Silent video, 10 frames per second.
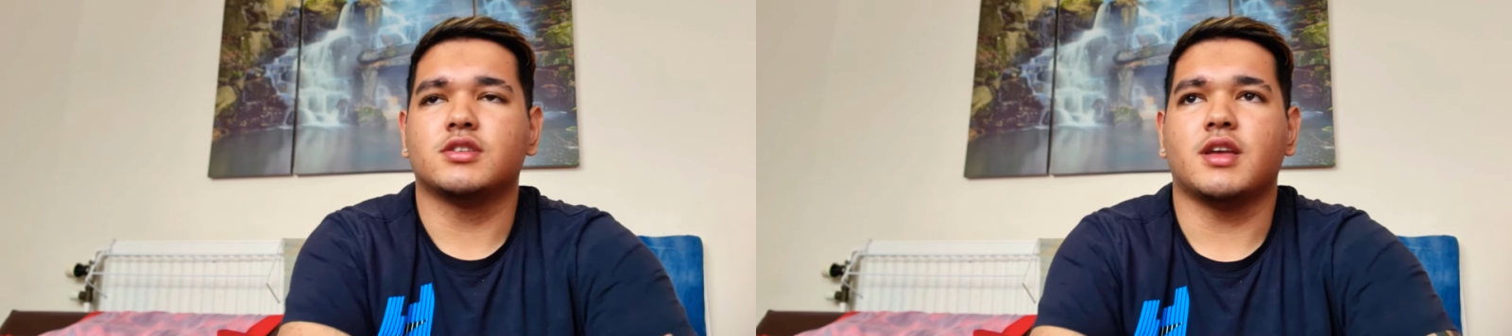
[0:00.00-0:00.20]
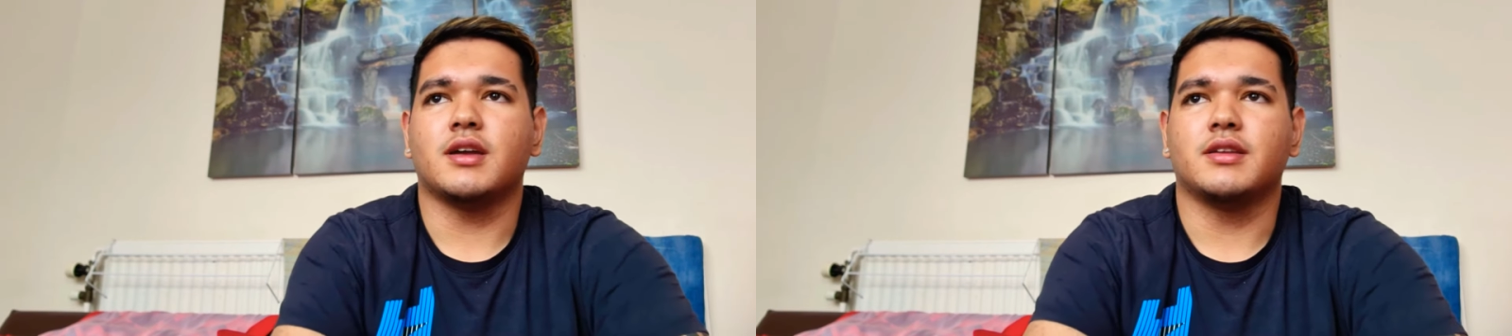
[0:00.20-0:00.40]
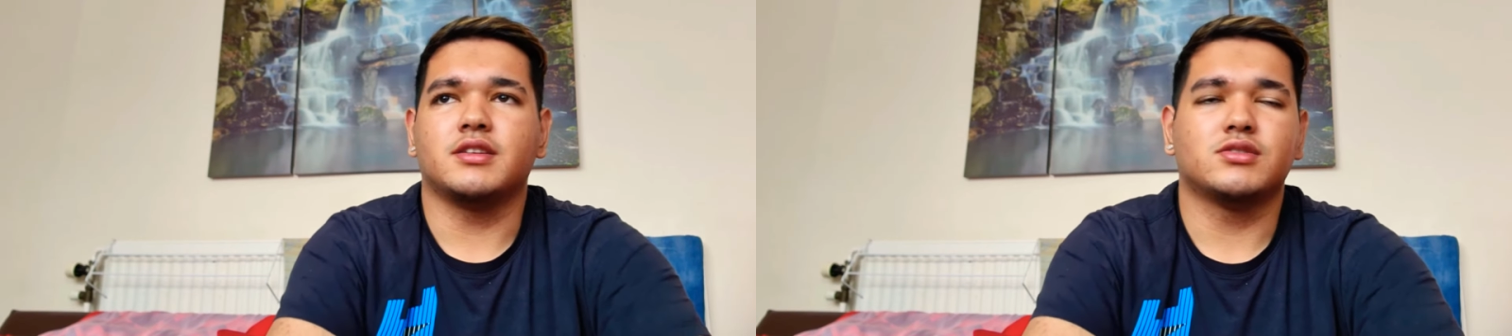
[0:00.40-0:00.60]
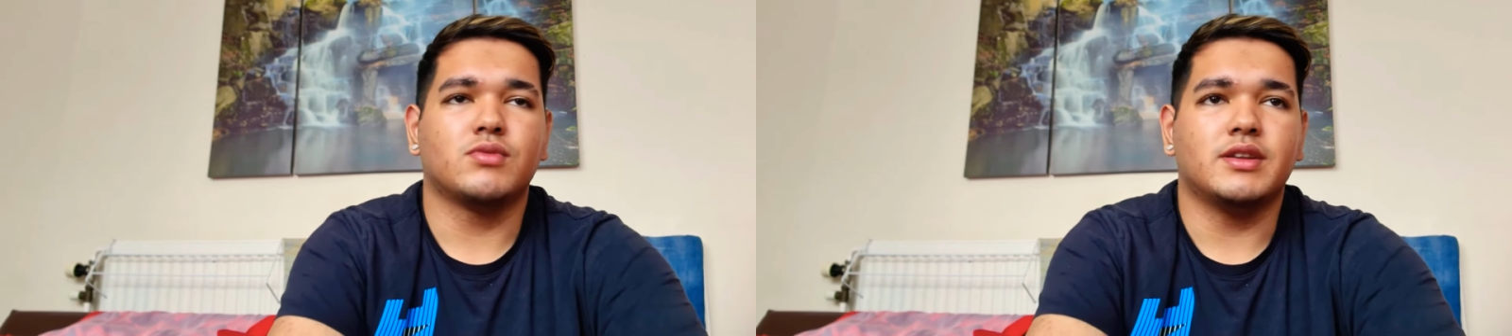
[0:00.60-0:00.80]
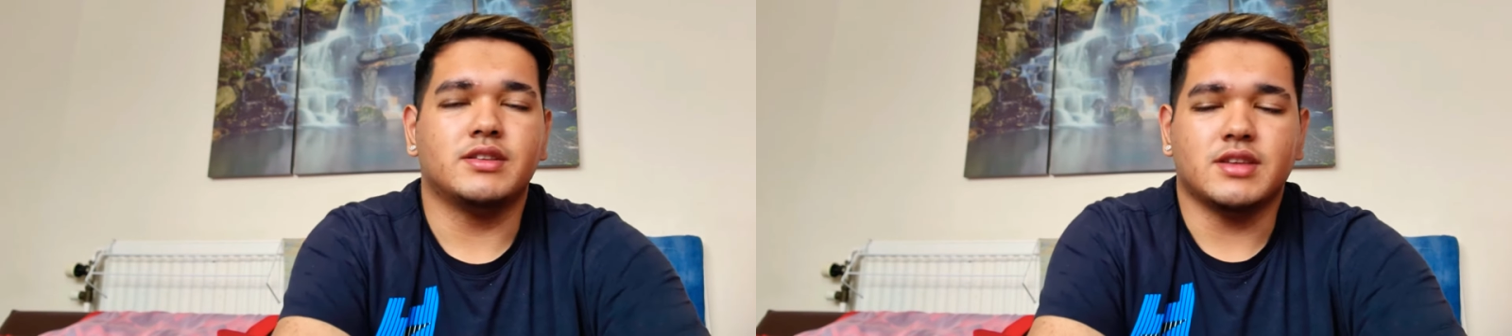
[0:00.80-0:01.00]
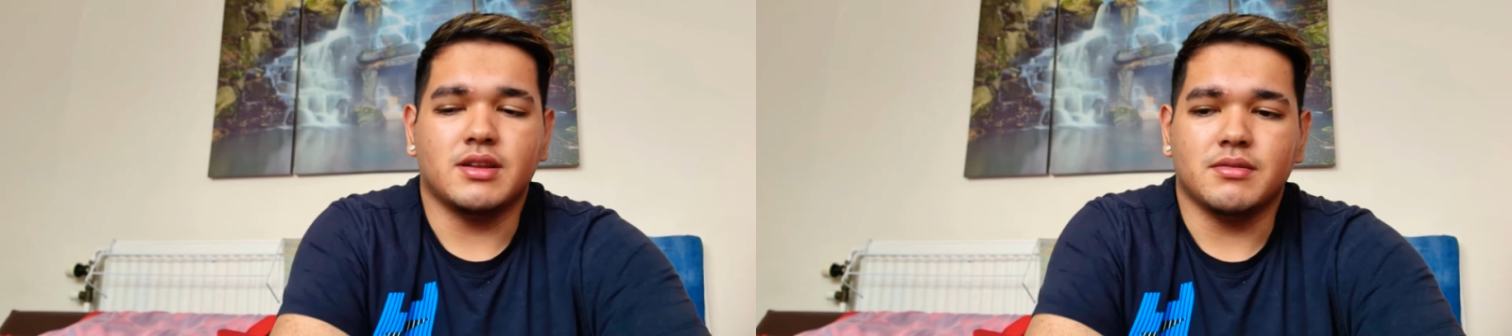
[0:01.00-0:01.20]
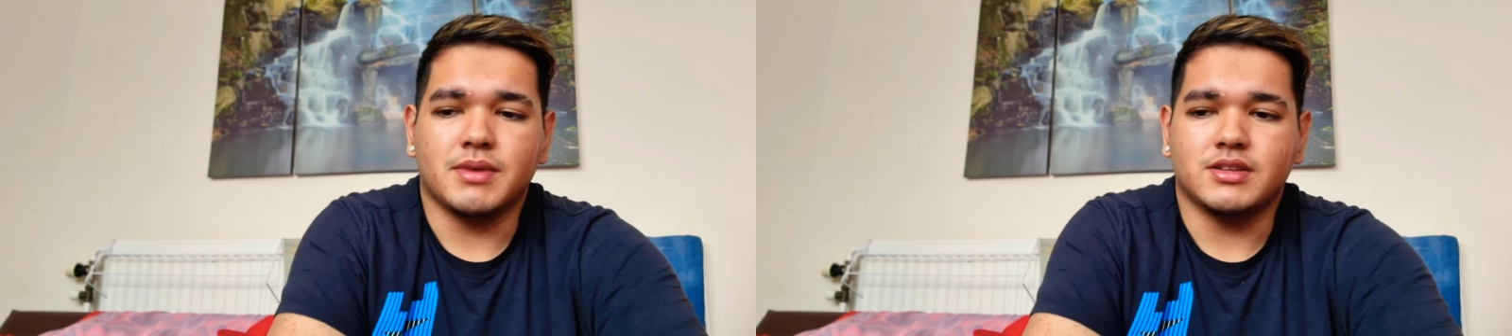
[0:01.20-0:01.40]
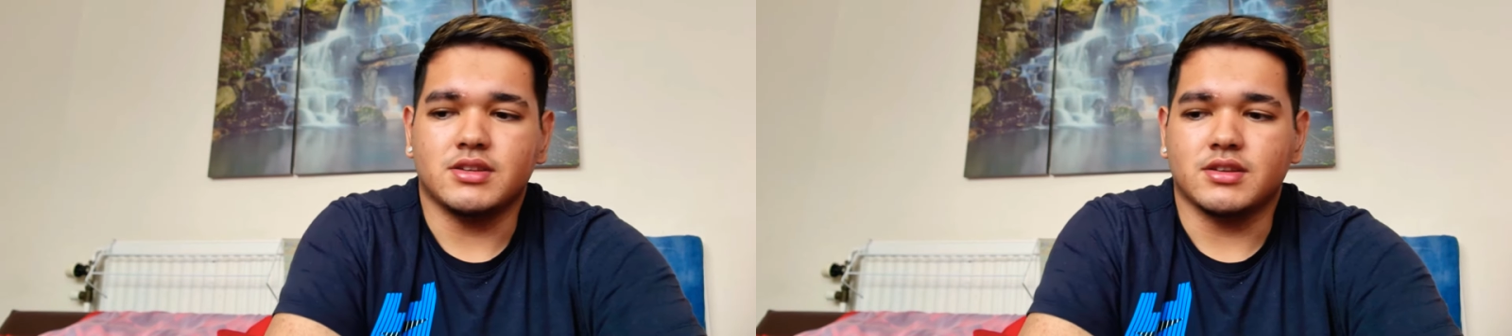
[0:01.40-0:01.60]
I just went and sent them a
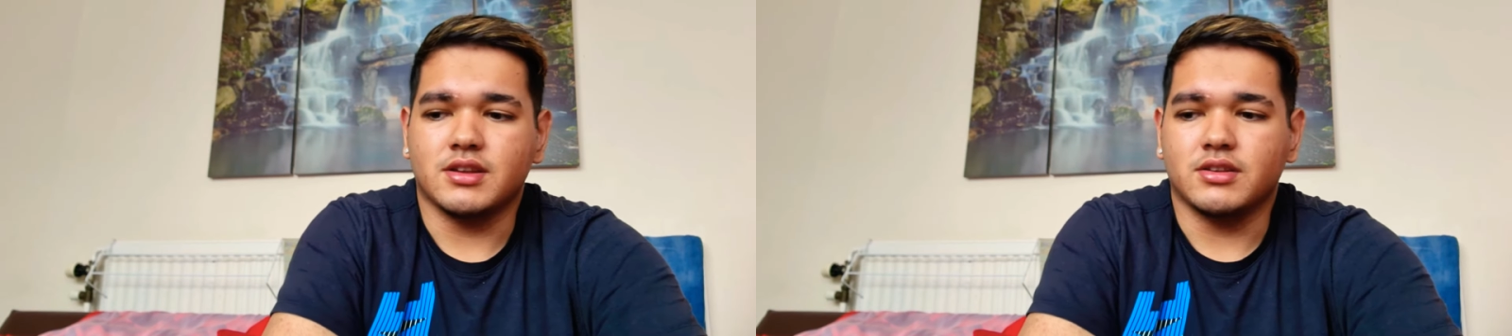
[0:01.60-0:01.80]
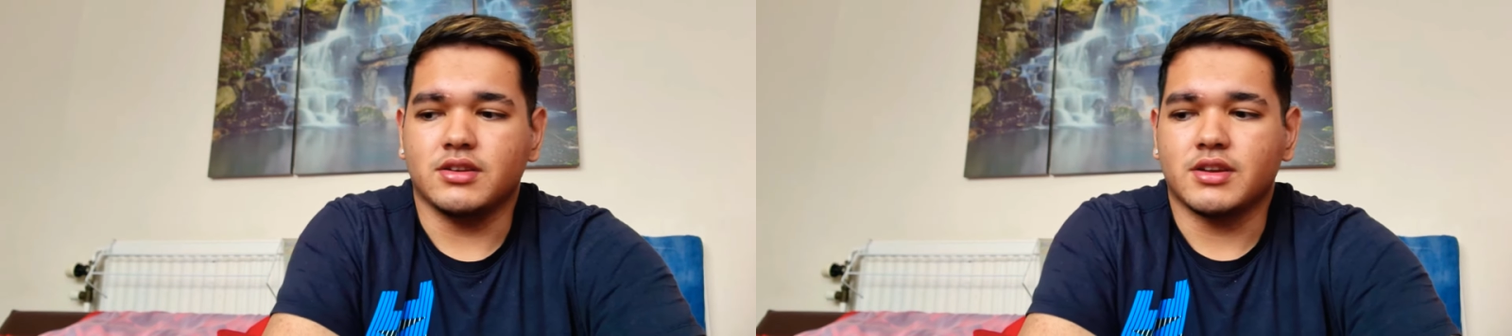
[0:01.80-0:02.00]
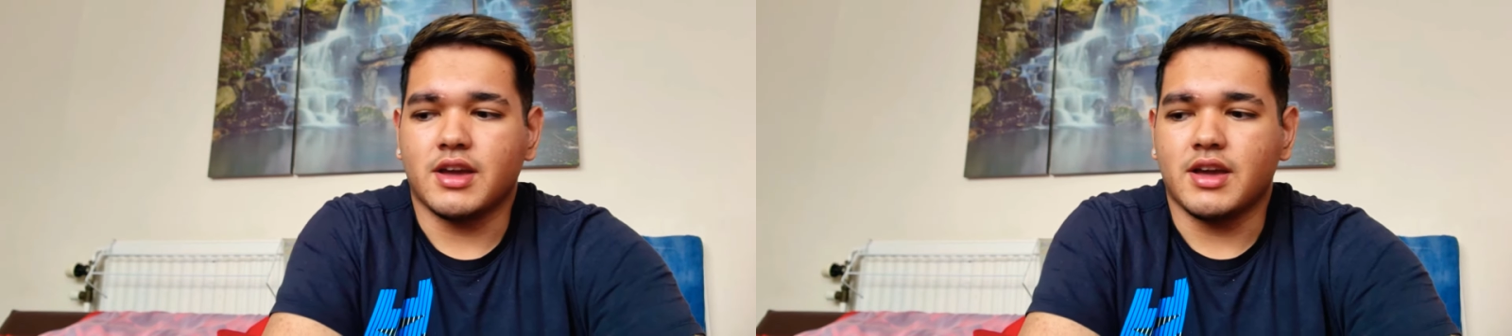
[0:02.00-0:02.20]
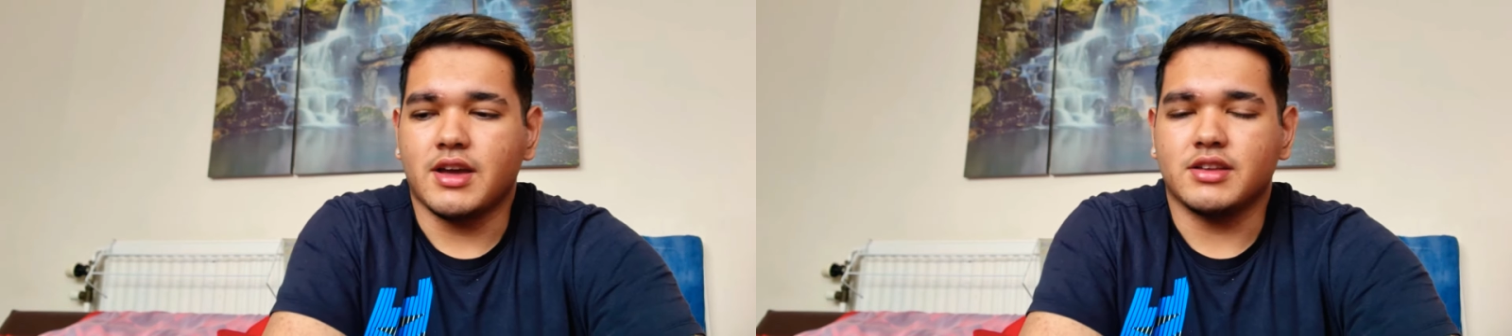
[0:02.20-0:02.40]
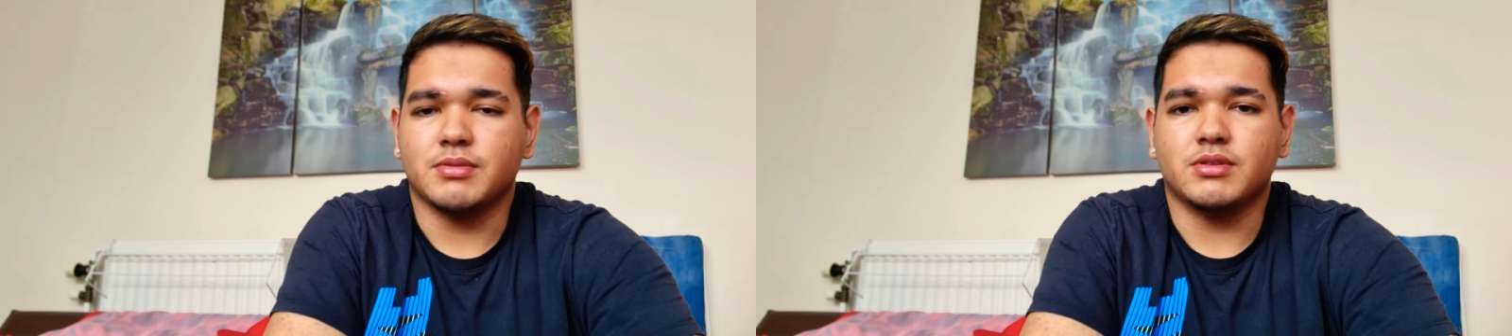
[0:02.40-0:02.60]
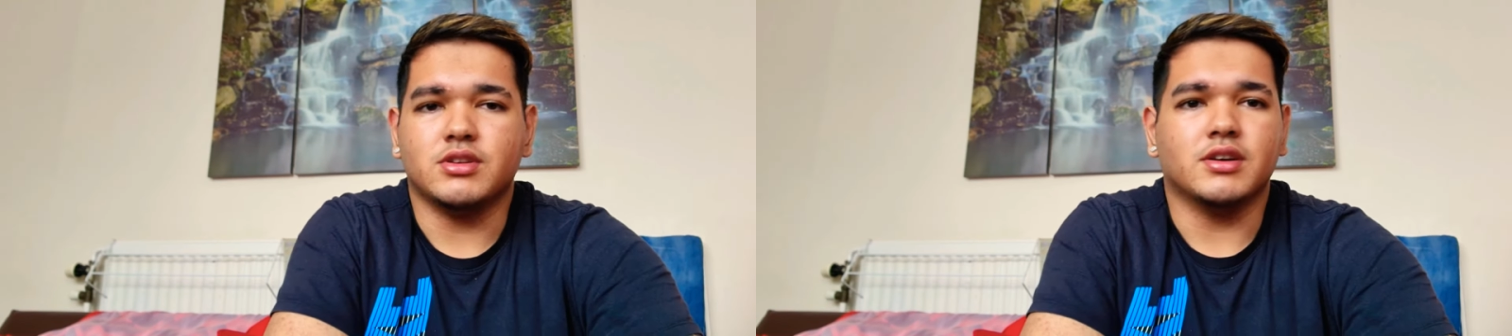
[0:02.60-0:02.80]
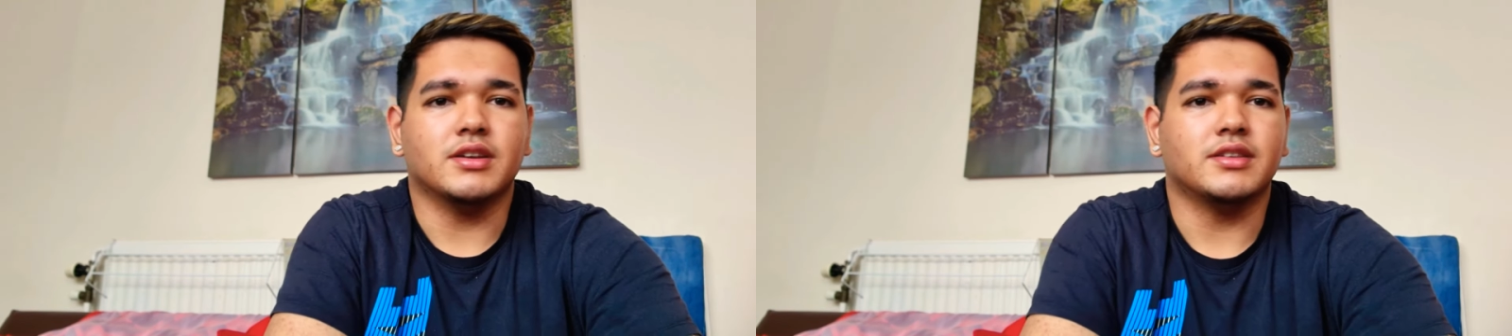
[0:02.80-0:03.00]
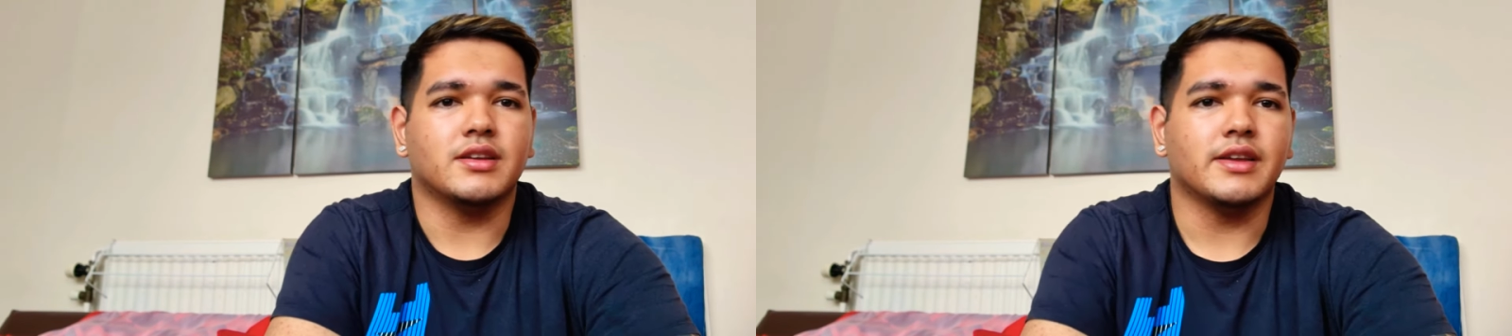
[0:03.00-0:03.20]
message like, look, I spoke to you
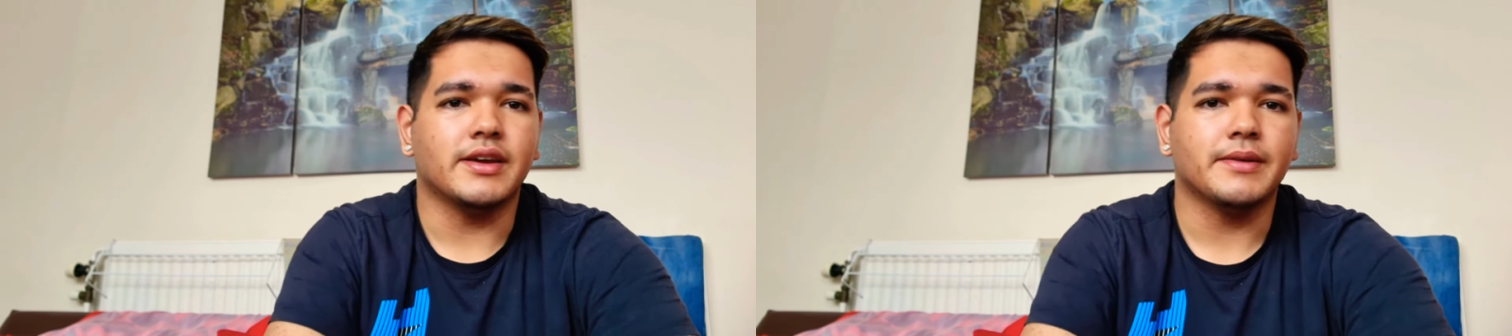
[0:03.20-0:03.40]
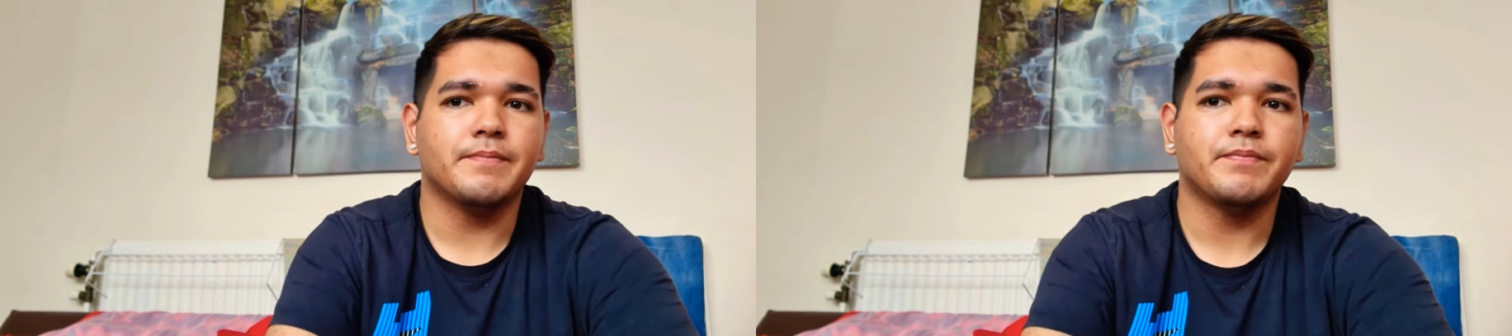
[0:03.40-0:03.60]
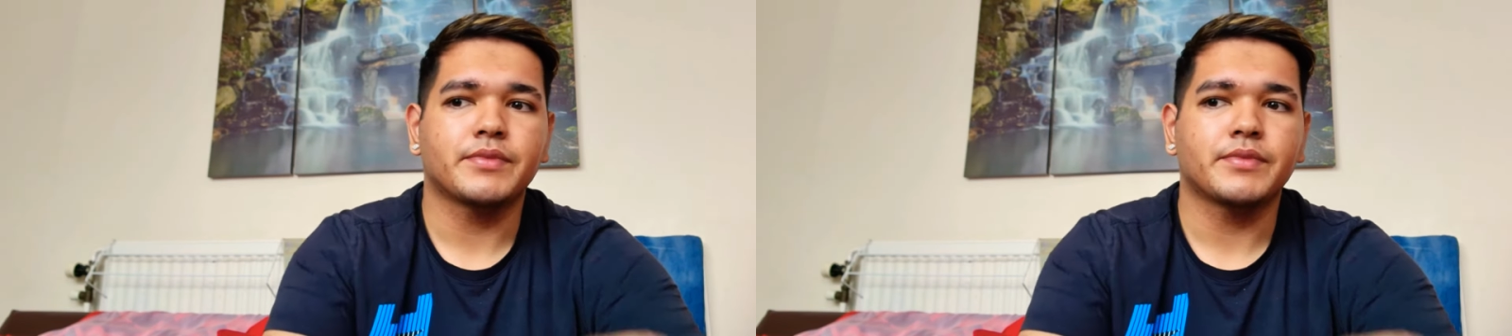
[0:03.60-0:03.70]
guys earlier.